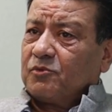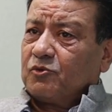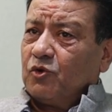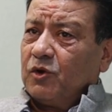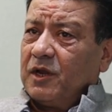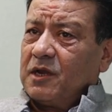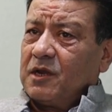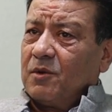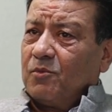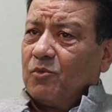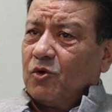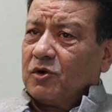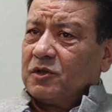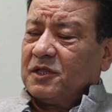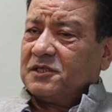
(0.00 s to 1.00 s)
of tourism
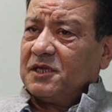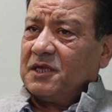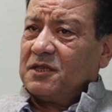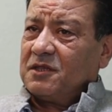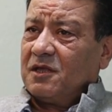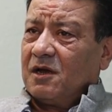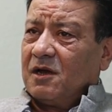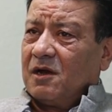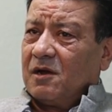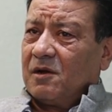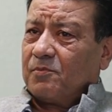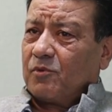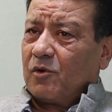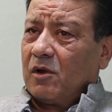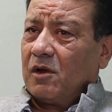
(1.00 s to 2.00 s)
board. This is the
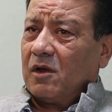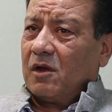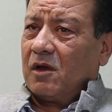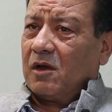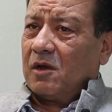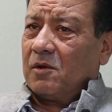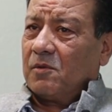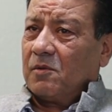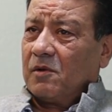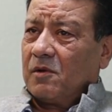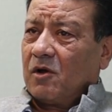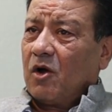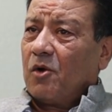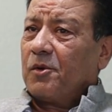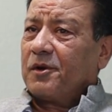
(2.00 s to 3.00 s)
uh,
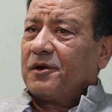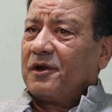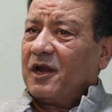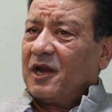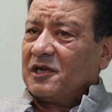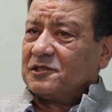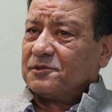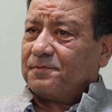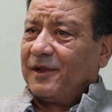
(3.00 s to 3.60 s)
governance